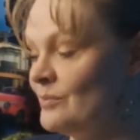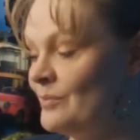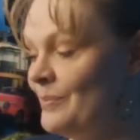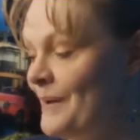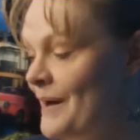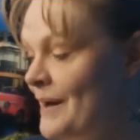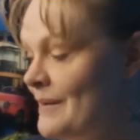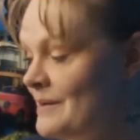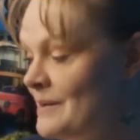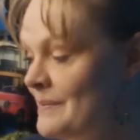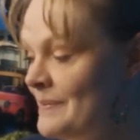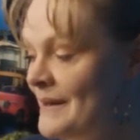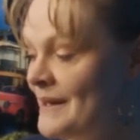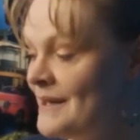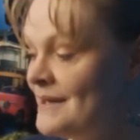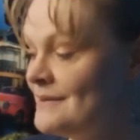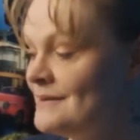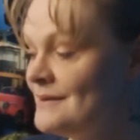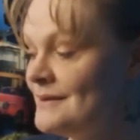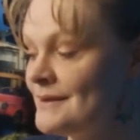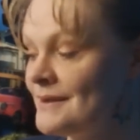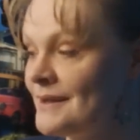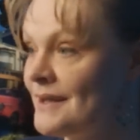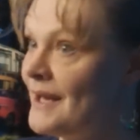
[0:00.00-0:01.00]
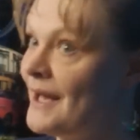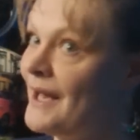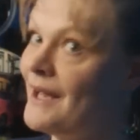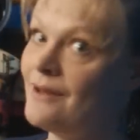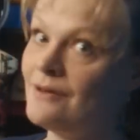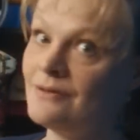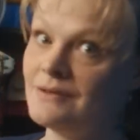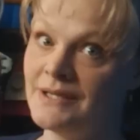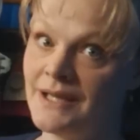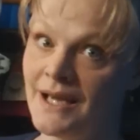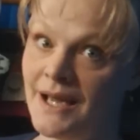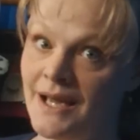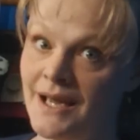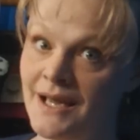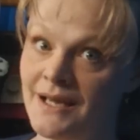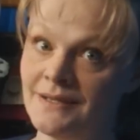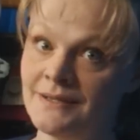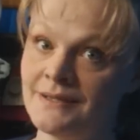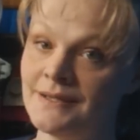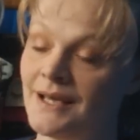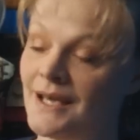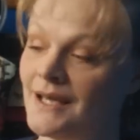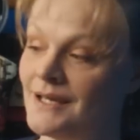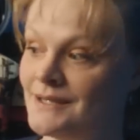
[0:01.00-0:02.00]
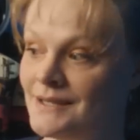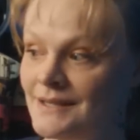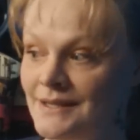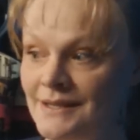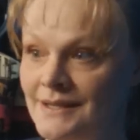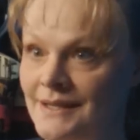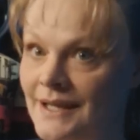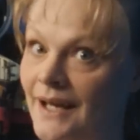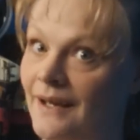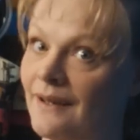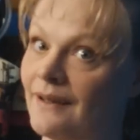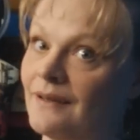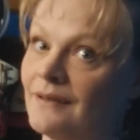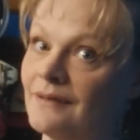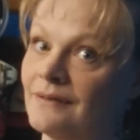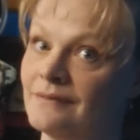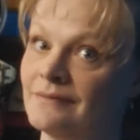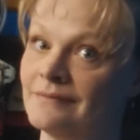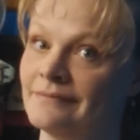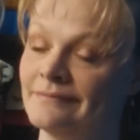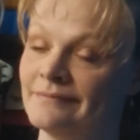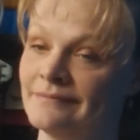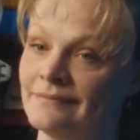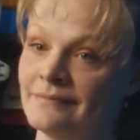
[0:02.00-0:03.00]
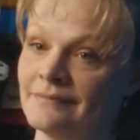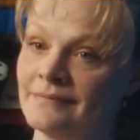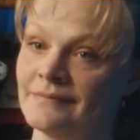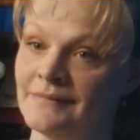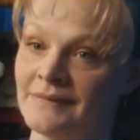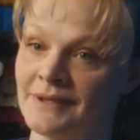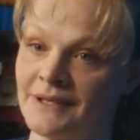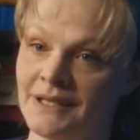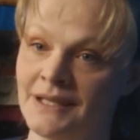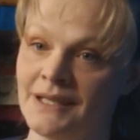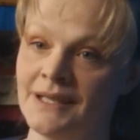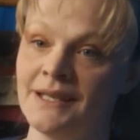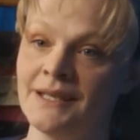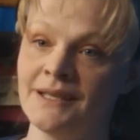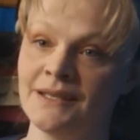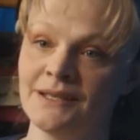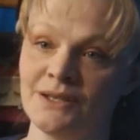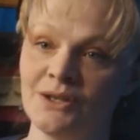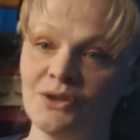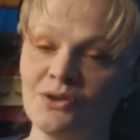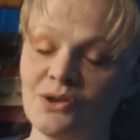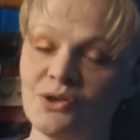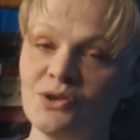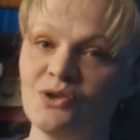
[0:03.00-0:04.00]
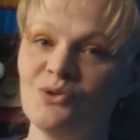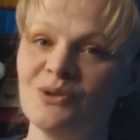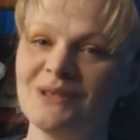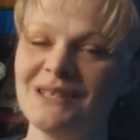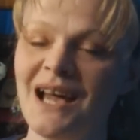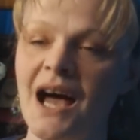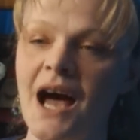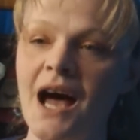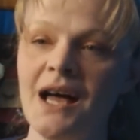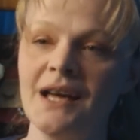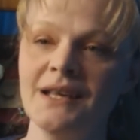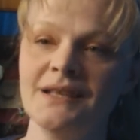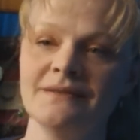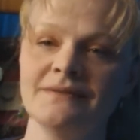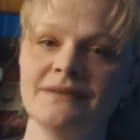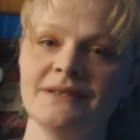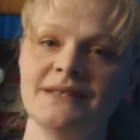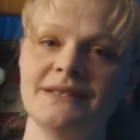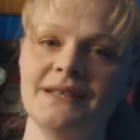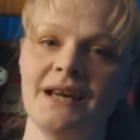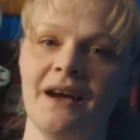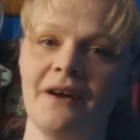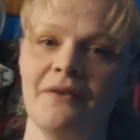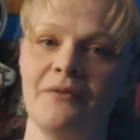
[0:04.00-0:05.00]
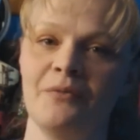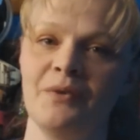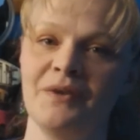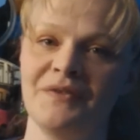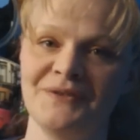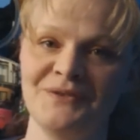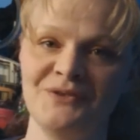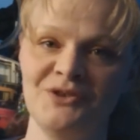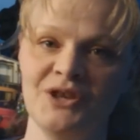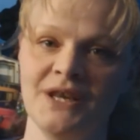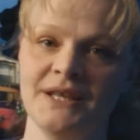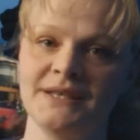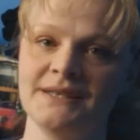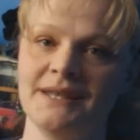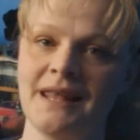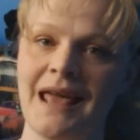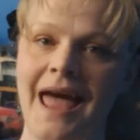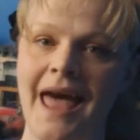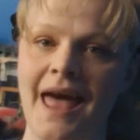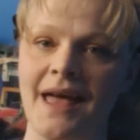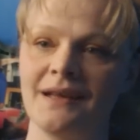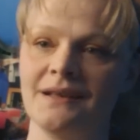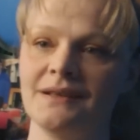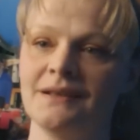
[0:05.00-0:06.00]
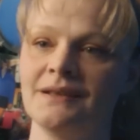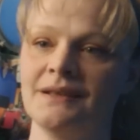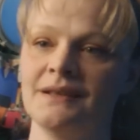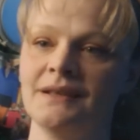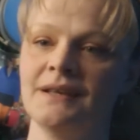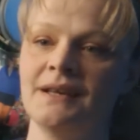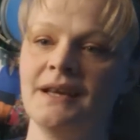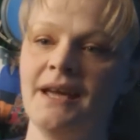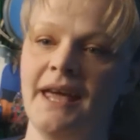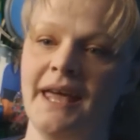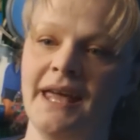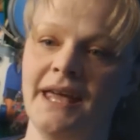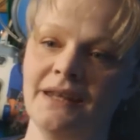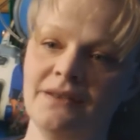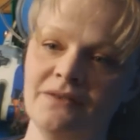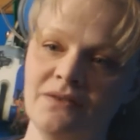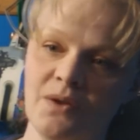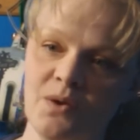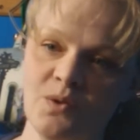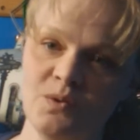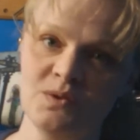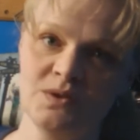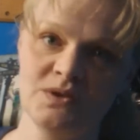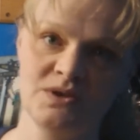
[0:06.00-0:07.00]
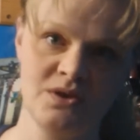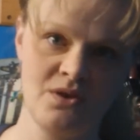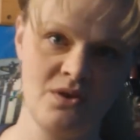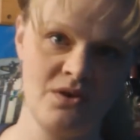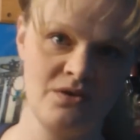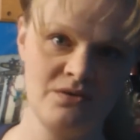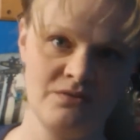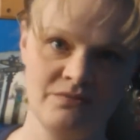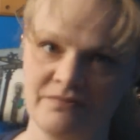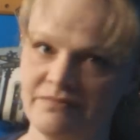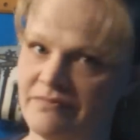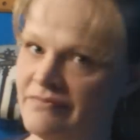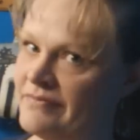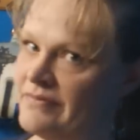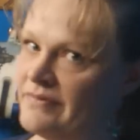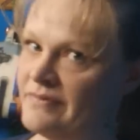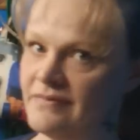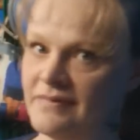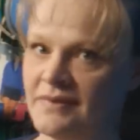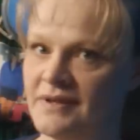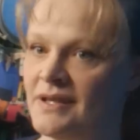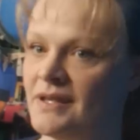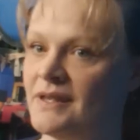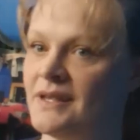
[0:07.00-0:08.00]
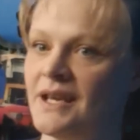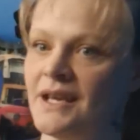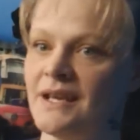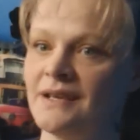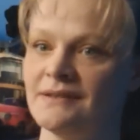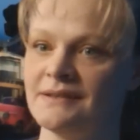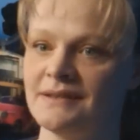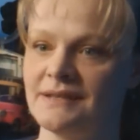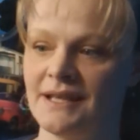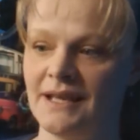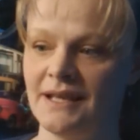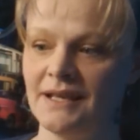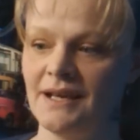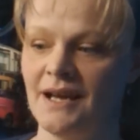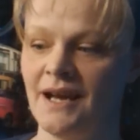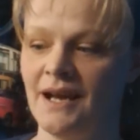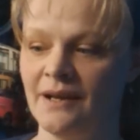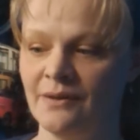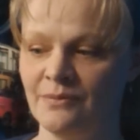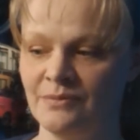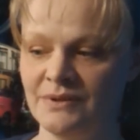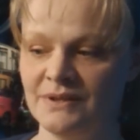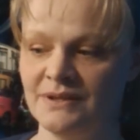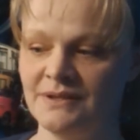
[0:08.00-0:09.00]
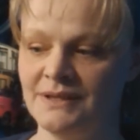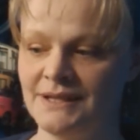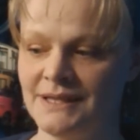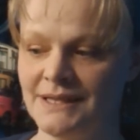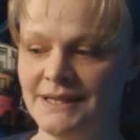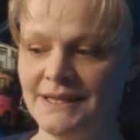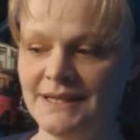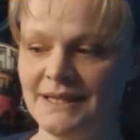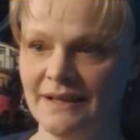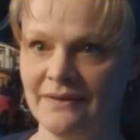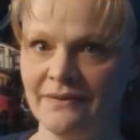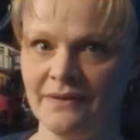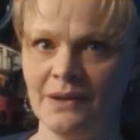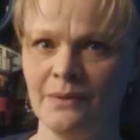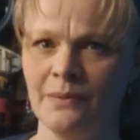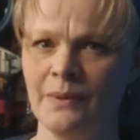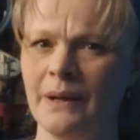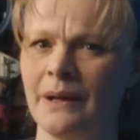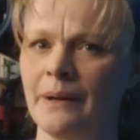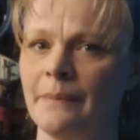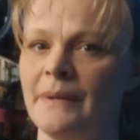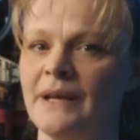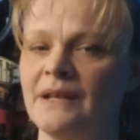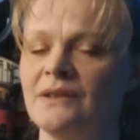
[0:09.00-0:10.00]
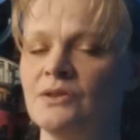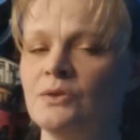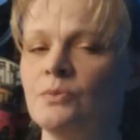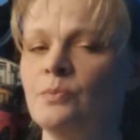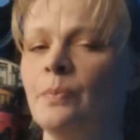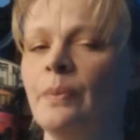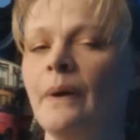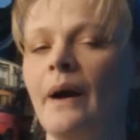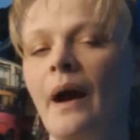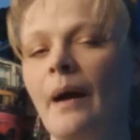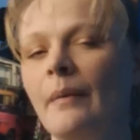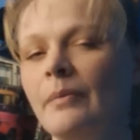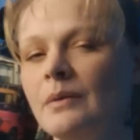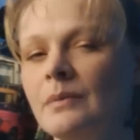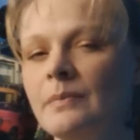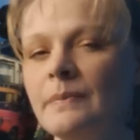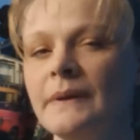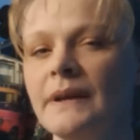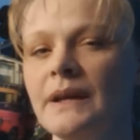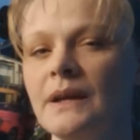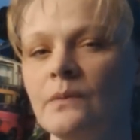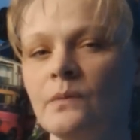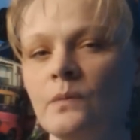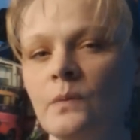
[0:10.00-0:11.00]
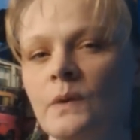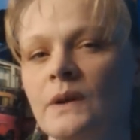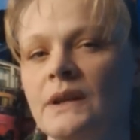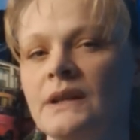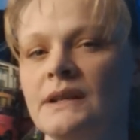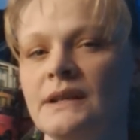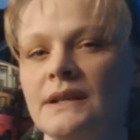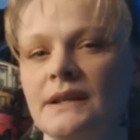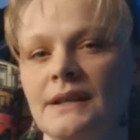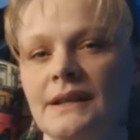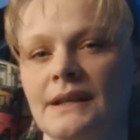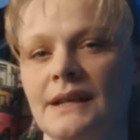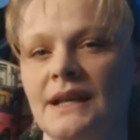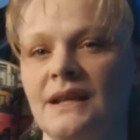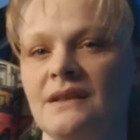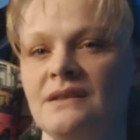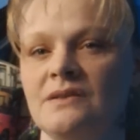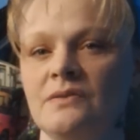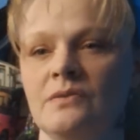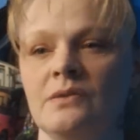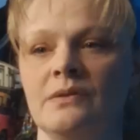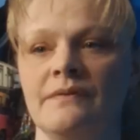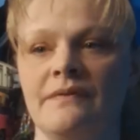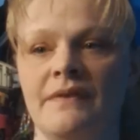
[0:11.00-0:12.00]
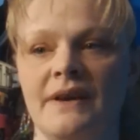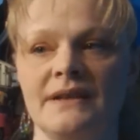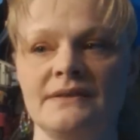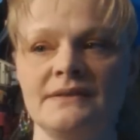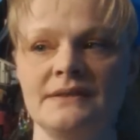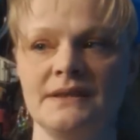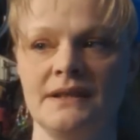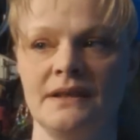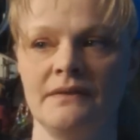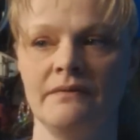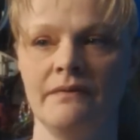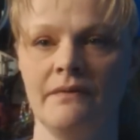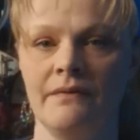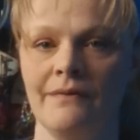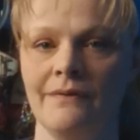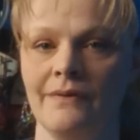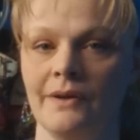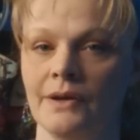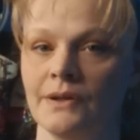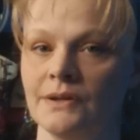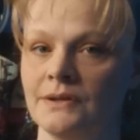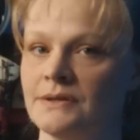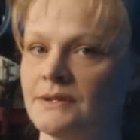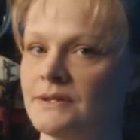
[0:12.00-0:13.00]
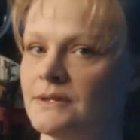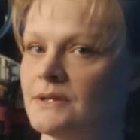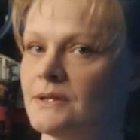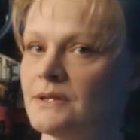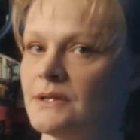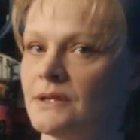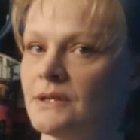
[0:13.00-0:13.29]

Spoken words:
Bobby pins, hair ties, and a stick. You can do a ton of stuff with just that. And those are the things that I would definitely recommend. You probably would need to invest in first.